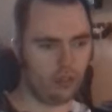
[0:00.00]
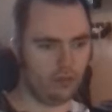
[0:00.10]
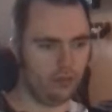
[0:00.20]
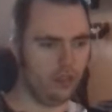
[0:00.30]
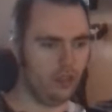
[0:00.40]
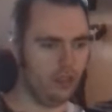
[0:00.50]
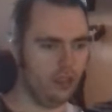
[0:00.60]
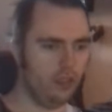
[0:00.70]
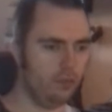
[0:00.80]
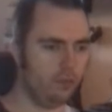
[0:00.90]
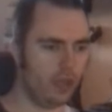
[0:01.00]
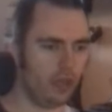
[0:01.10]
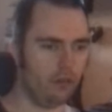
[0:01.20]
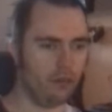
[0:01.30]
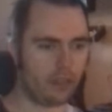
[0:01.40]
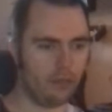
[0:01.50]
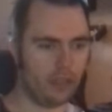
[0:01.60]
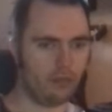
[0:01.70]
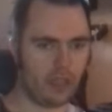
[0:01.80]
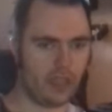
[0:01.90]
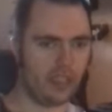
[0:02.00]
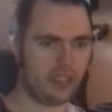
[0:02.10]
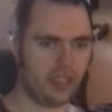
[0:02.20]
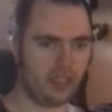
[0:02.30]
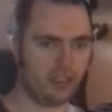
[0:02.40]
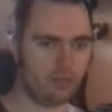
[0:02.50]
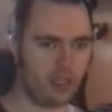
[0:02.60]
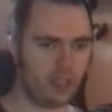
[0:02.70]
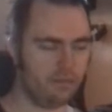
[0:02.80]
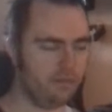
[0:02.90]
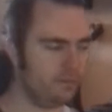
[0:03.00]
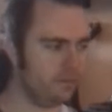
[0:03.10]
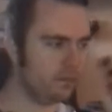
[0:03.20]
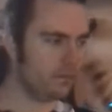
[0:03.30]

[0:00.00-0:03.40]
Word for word: so. But I would recommend you guys getting this mod.